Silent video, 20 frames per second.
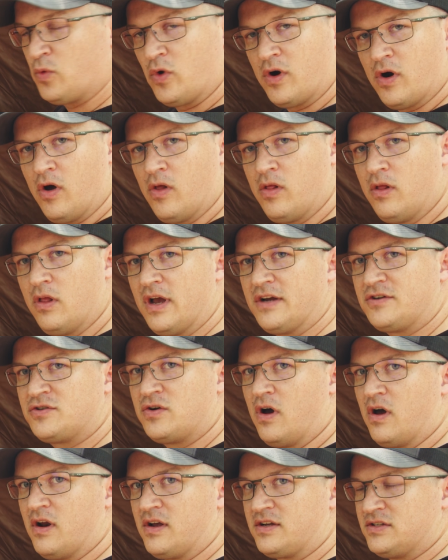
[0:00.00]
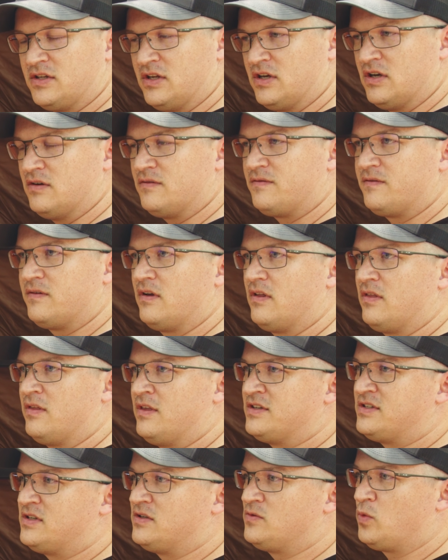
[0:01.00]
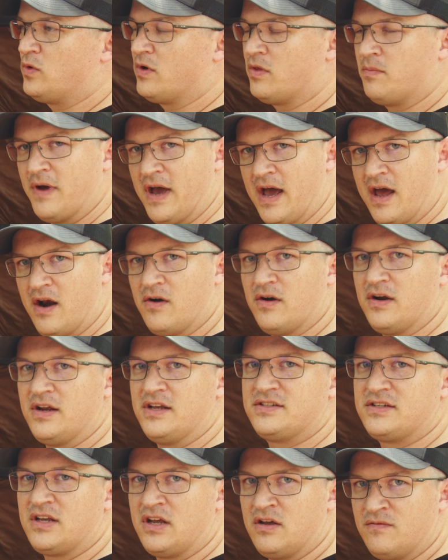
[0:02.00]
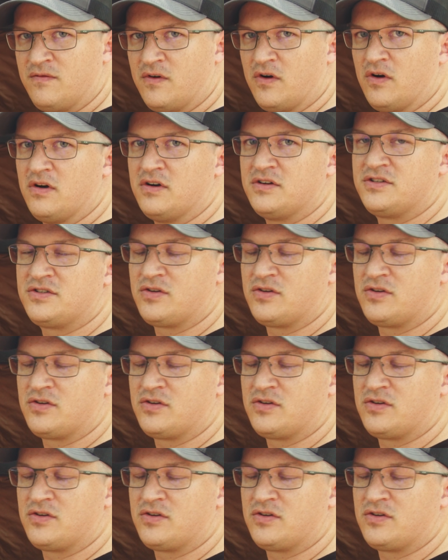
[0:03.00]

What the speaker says: where all the electronics live. This is where the batteries, inverters,